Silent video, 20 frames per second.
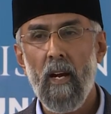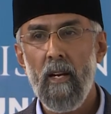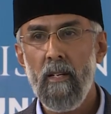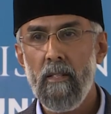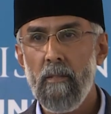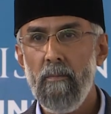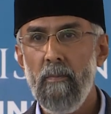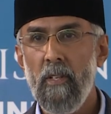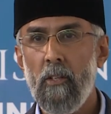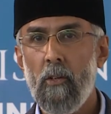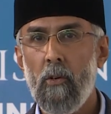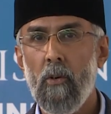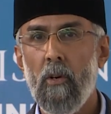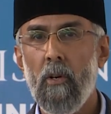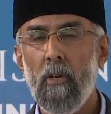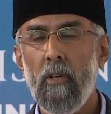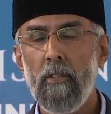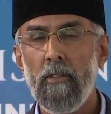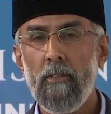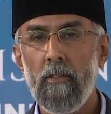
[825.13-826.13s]
ultimate
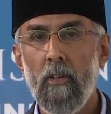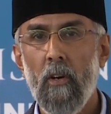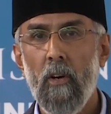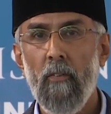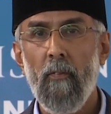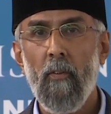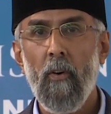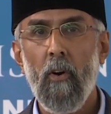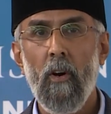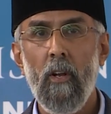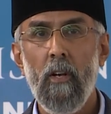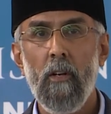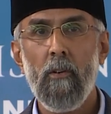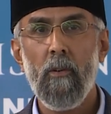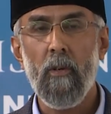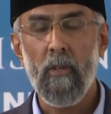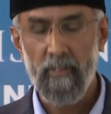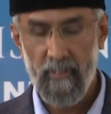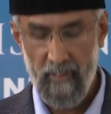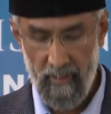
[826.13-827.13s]
cause of all
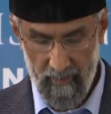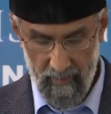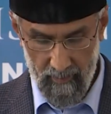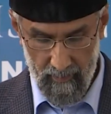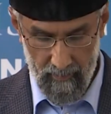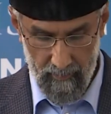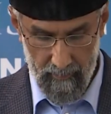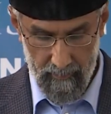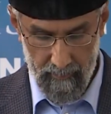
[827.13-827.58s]
causes.